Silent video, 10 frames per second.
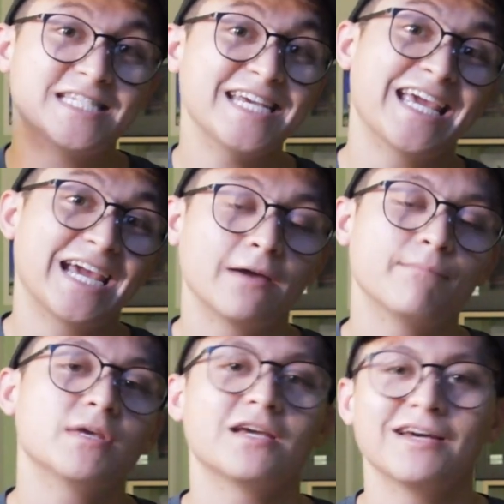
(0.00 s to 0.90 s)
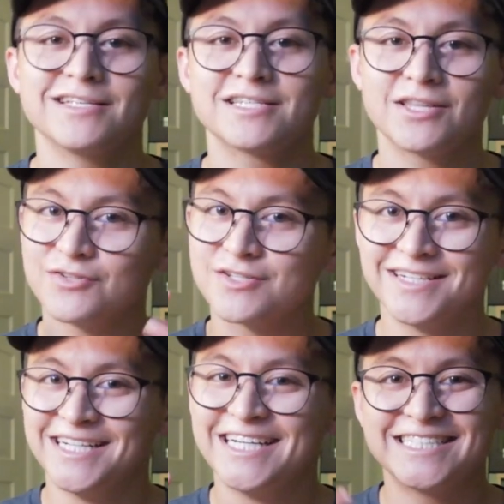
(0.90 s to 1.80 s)
digging, because
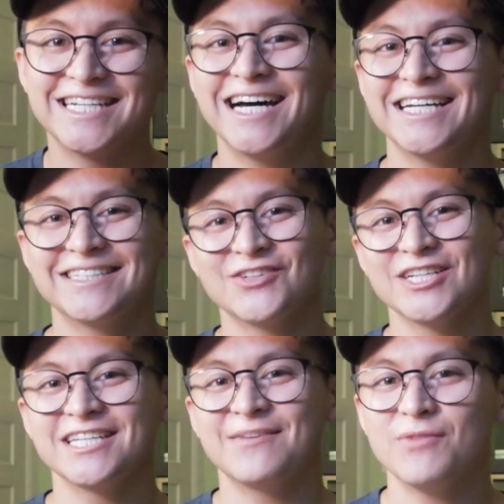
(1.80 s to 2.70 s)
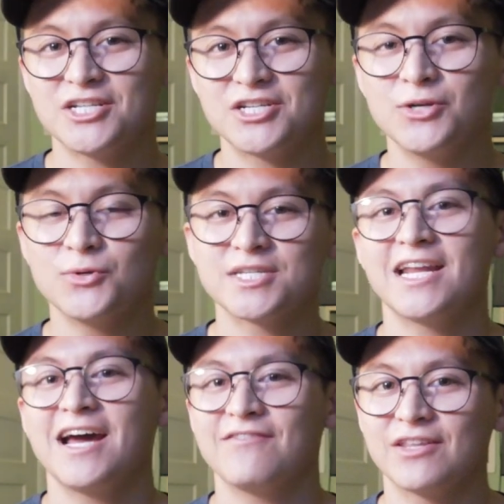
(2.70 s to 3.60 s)
there's not really much use
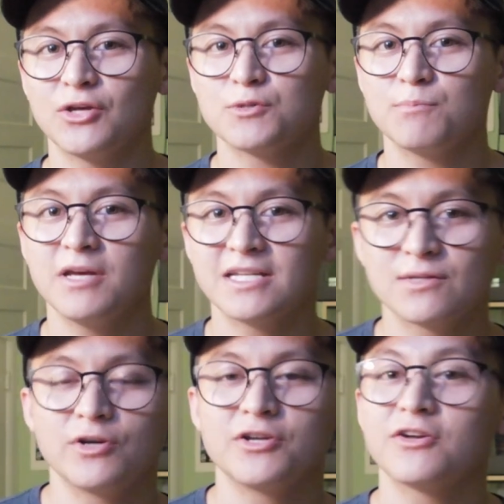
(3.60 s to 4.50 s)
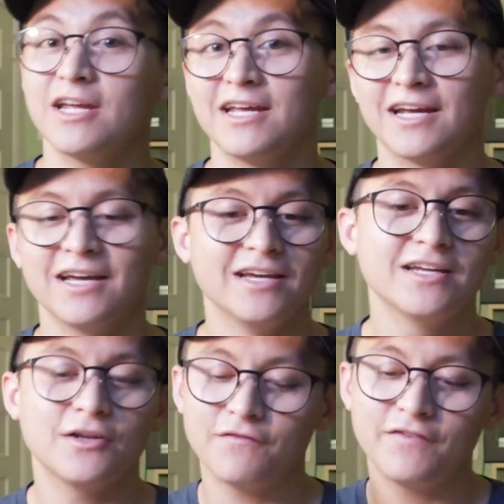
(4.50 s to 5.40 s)
in having those pits when you're getting
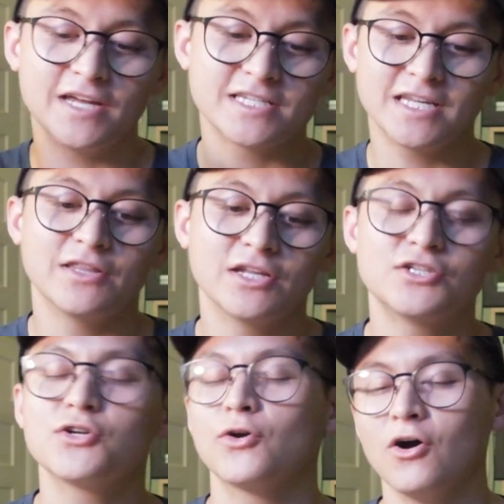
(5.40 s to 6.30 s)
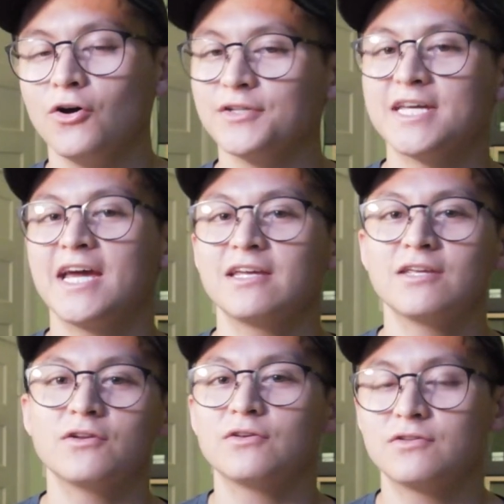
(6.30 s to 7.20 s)
your face in the dirt all day.
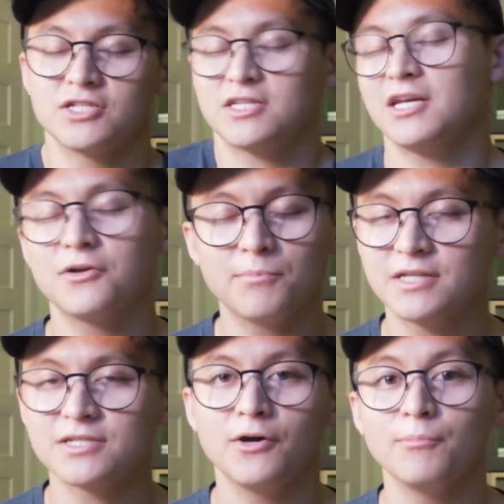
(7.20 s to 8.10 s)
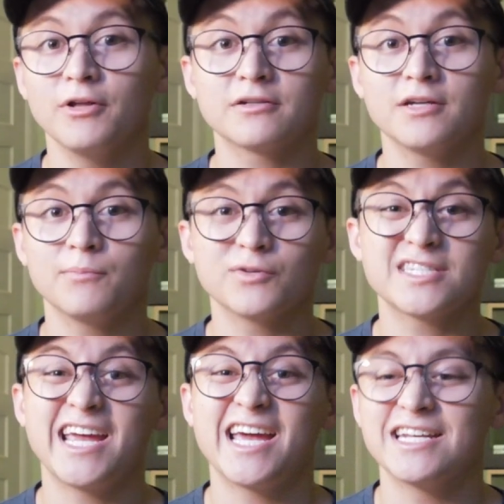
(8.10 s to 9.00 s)
You just get your pits all plugged up with
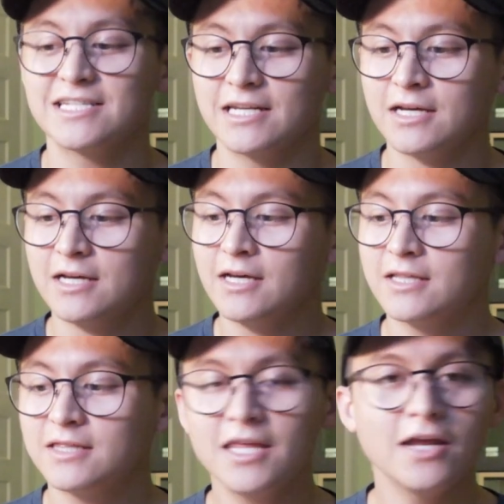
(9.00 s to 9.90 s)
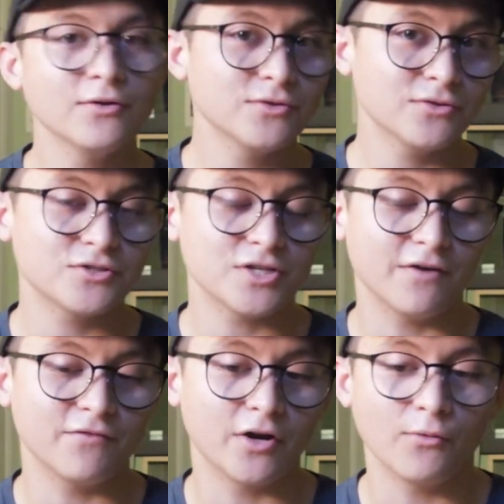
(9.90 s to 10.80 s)
sand and they don't do their
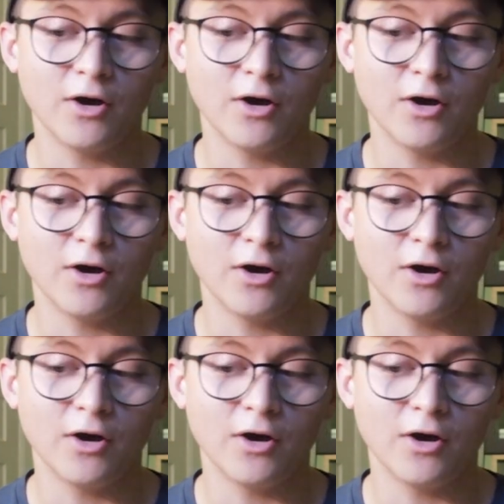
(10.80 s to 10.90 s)
job very